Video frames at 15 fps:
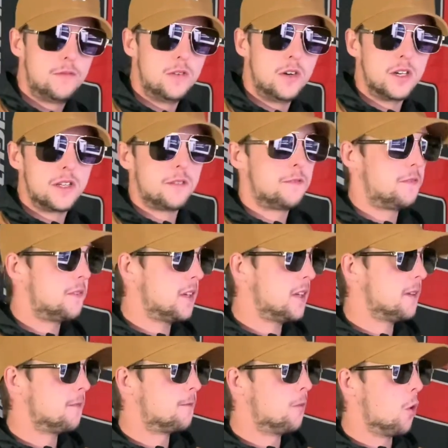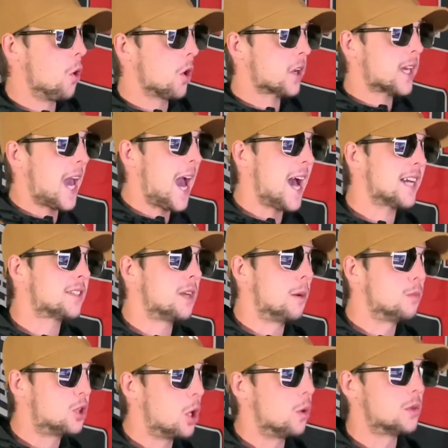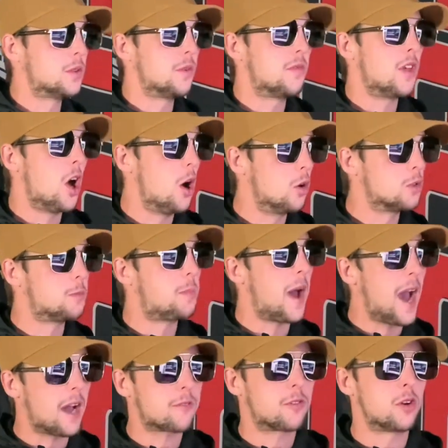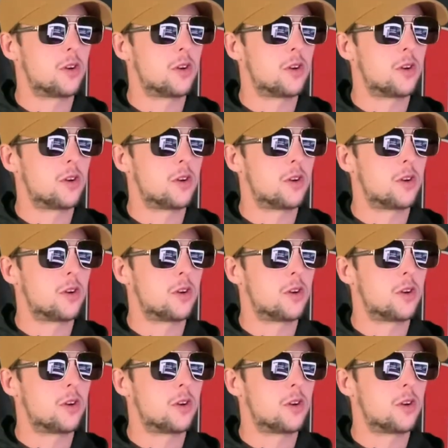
Fight Fiend Forecast. I'm Joseph, the host, back for